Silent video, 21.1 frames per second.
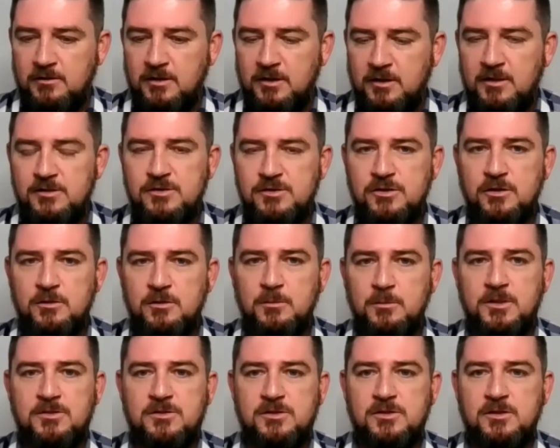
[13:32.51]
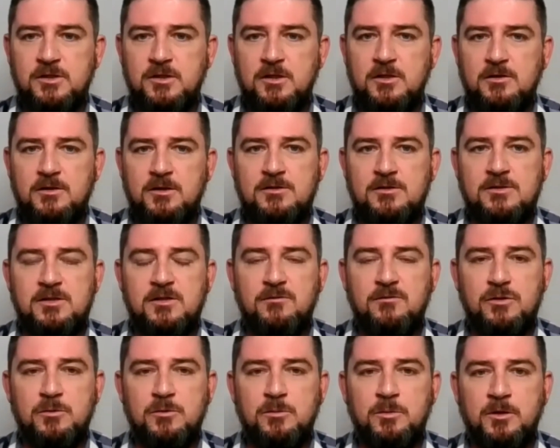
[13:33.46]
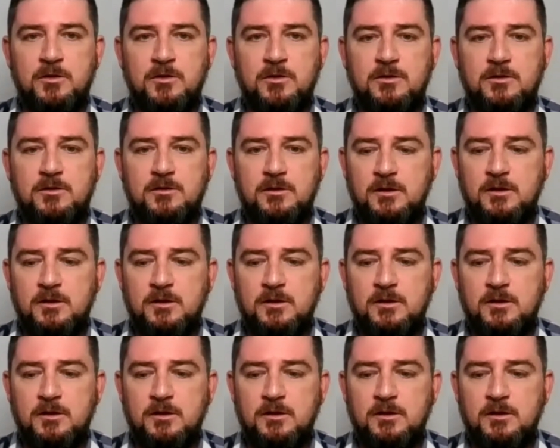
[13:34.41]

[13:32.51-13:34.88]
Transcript: is so much that Sauvignon Blanc